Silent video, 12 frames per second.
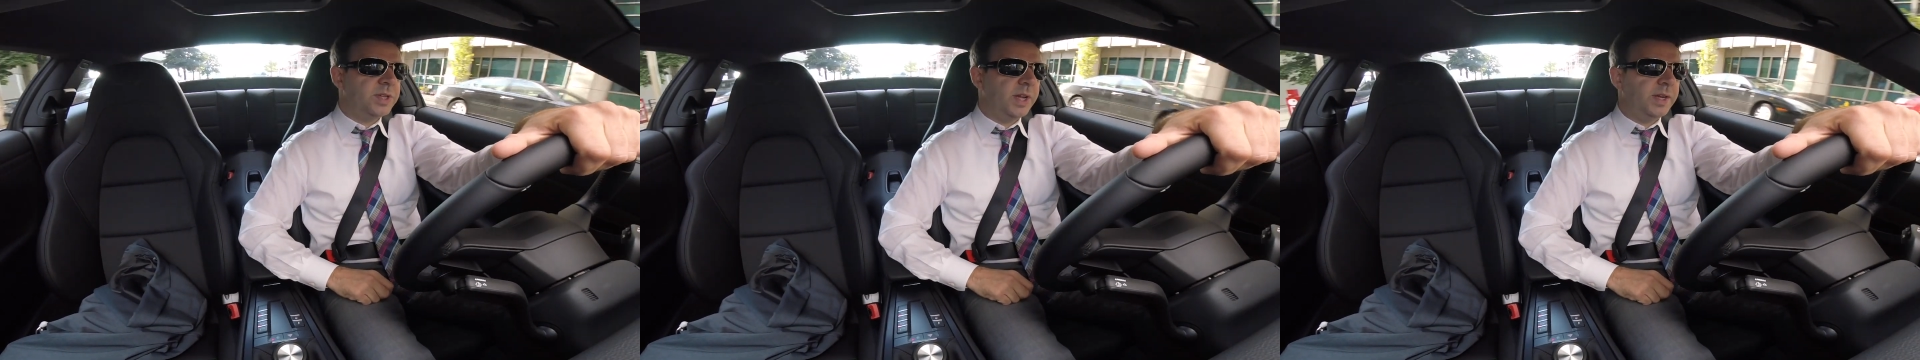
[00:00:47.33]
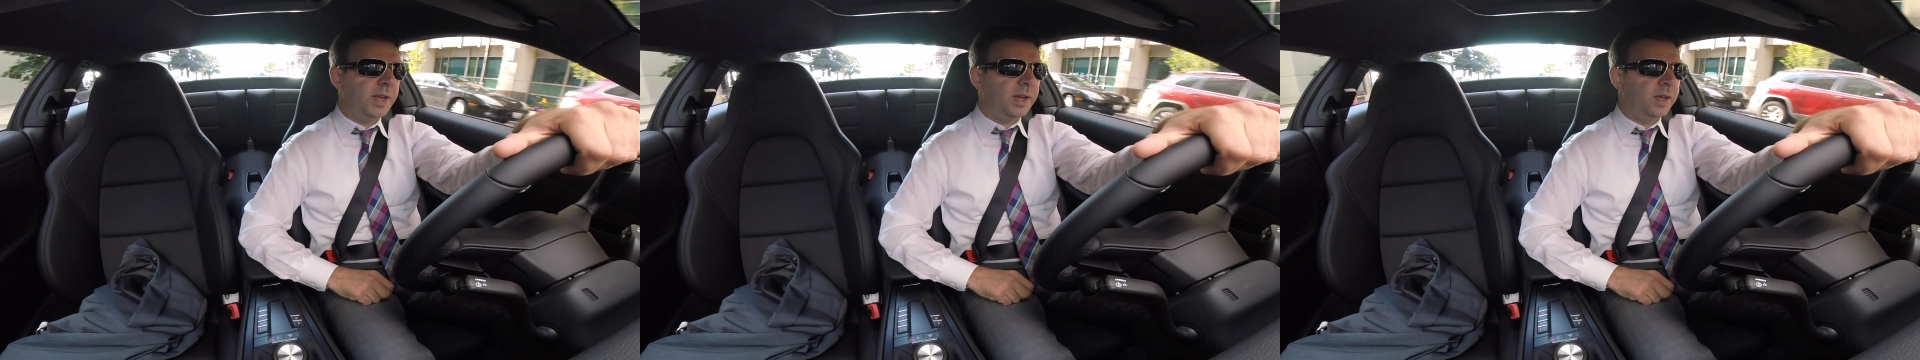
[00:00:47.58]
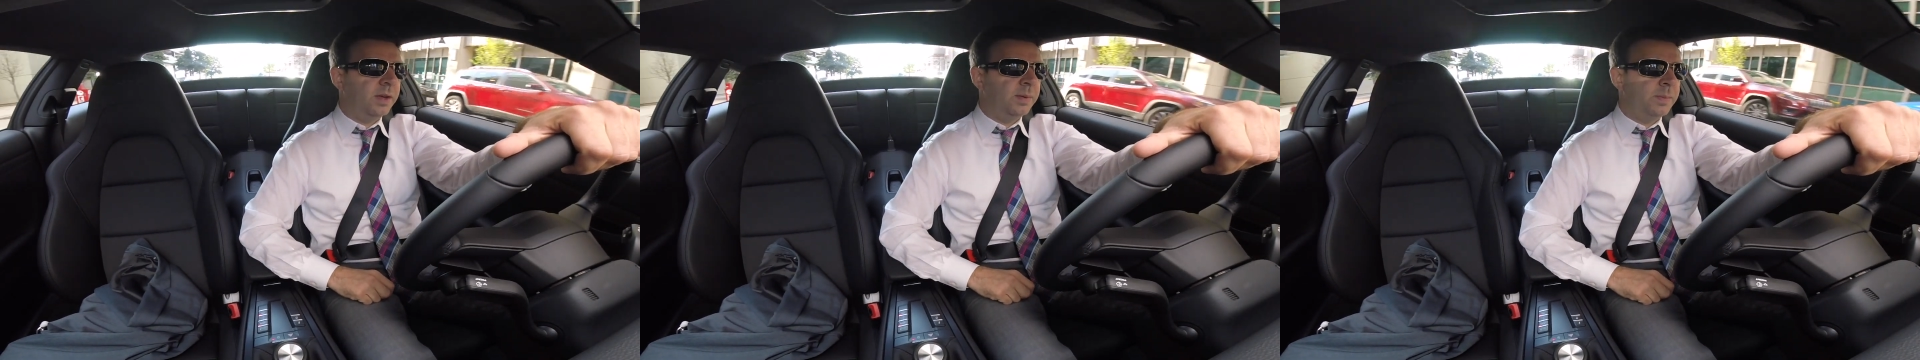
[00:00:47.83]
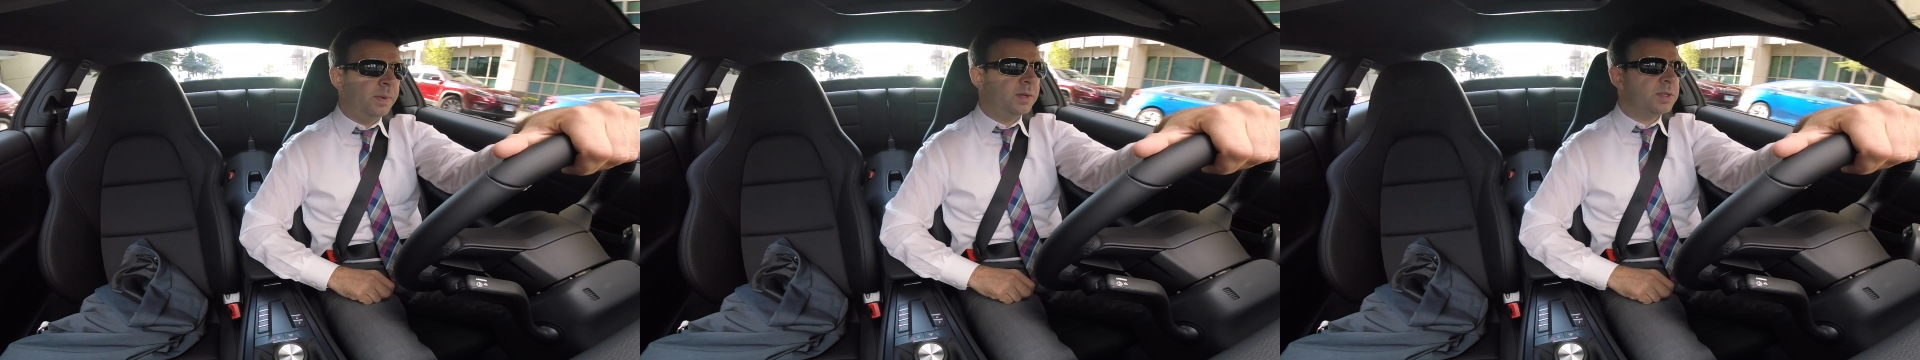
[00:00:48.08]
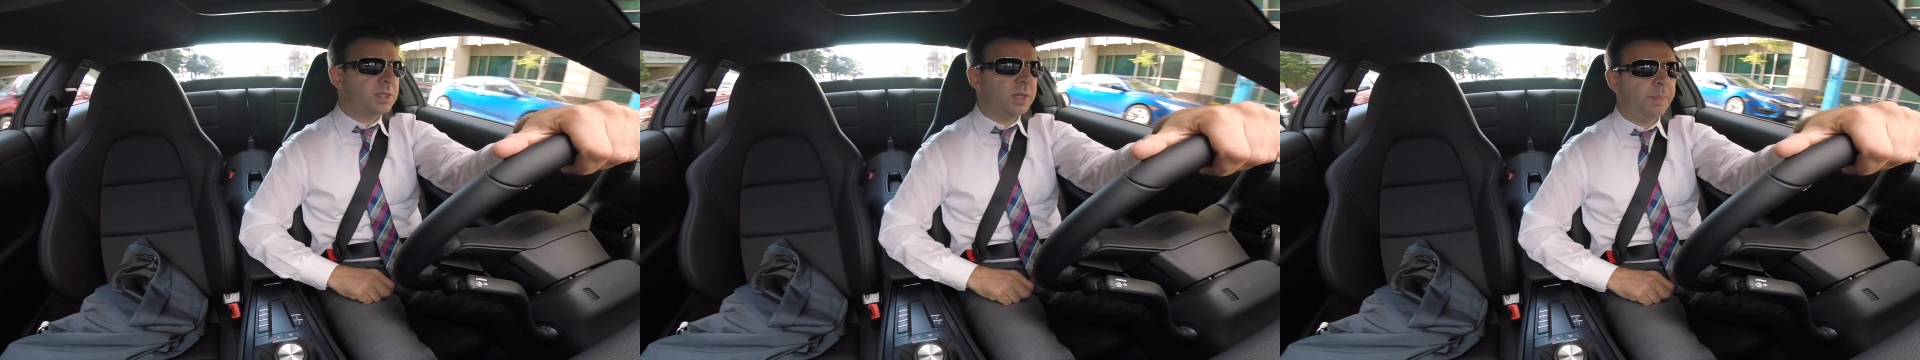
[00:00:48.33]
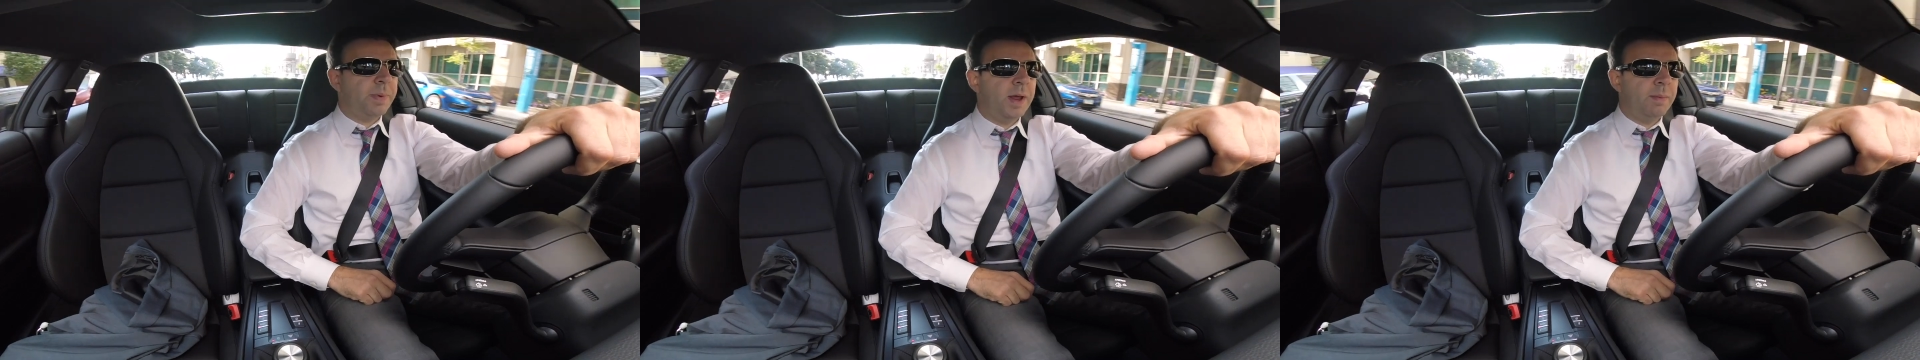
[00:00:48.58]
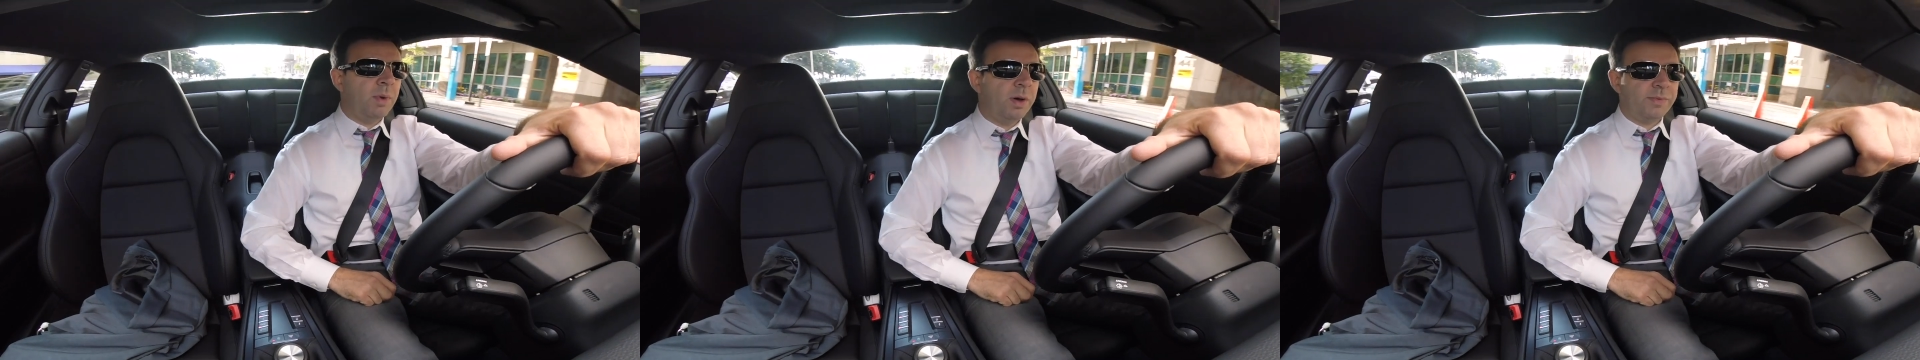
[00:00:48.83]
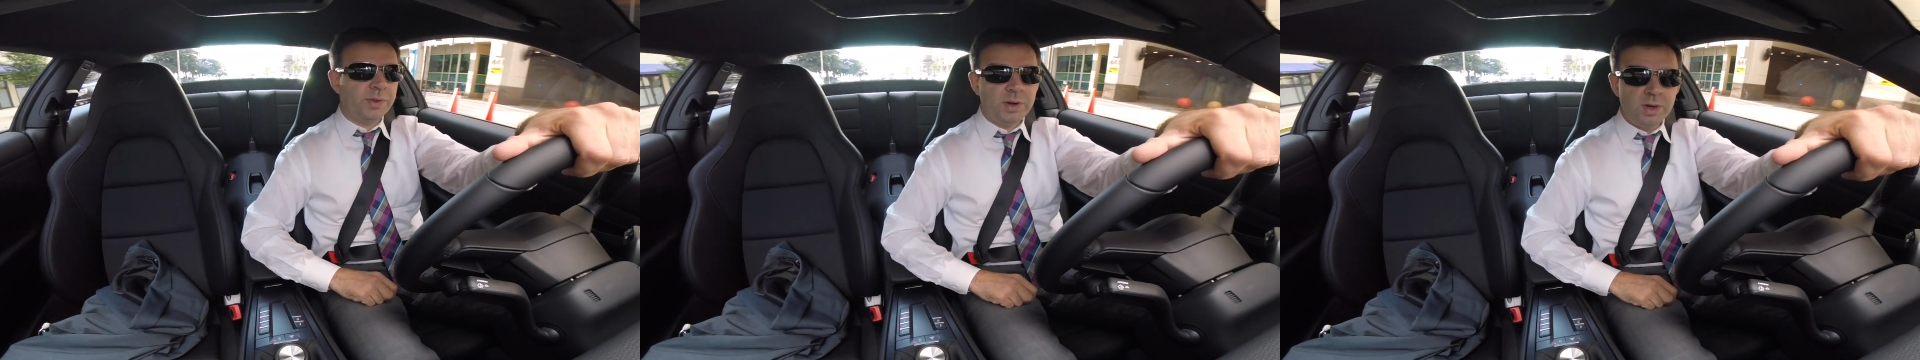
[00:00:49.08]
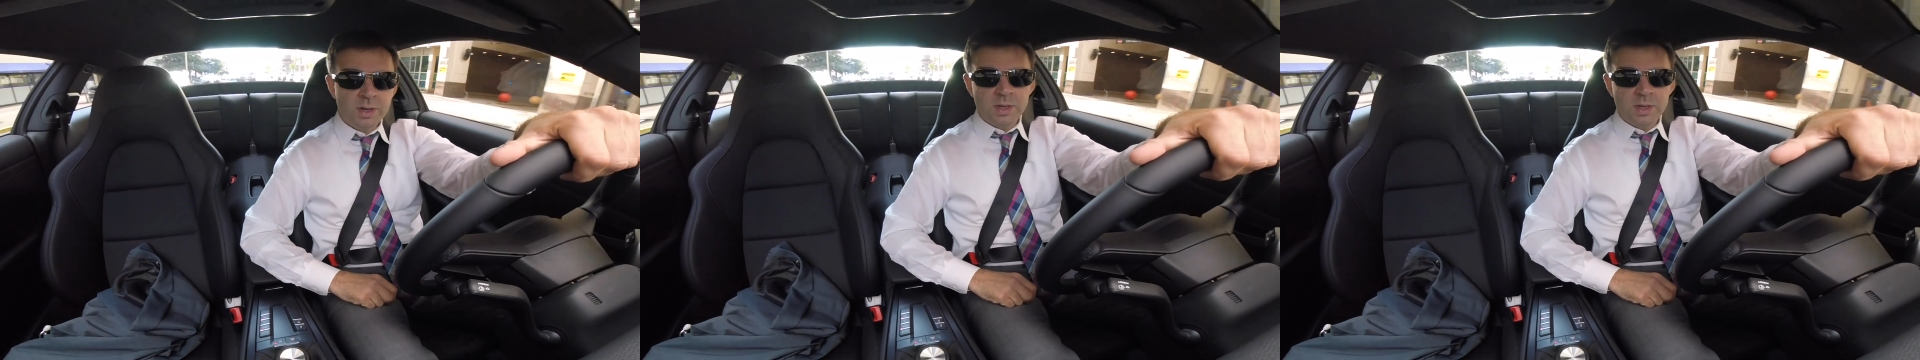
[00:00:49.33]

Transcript: titanium slip-on muffler,